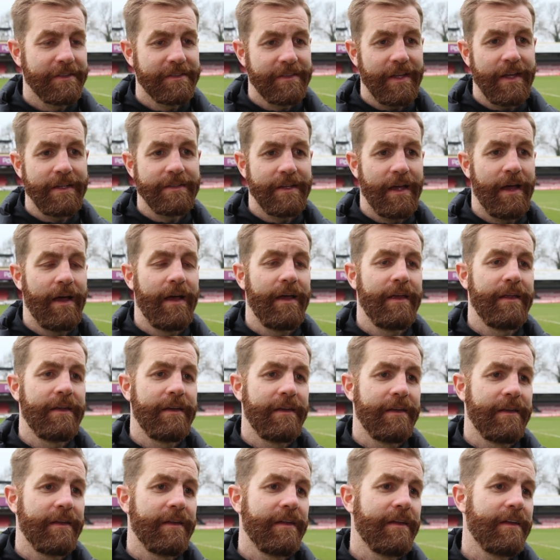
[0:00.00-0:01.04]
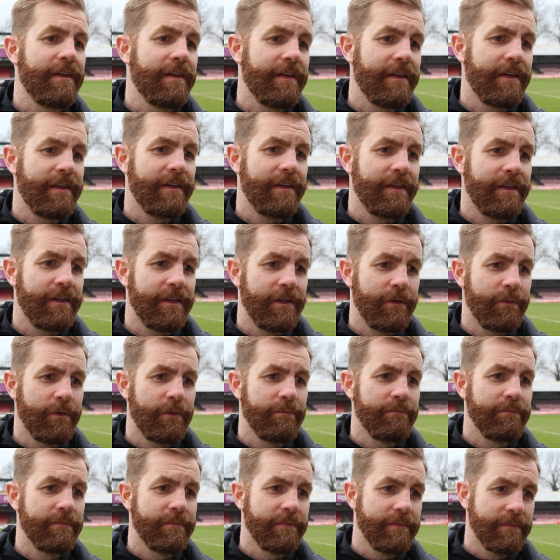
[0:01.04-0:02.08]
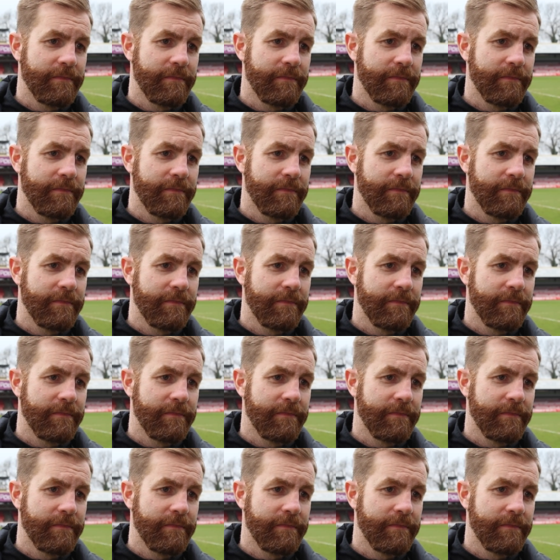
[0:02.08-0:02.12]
stakes are high and you want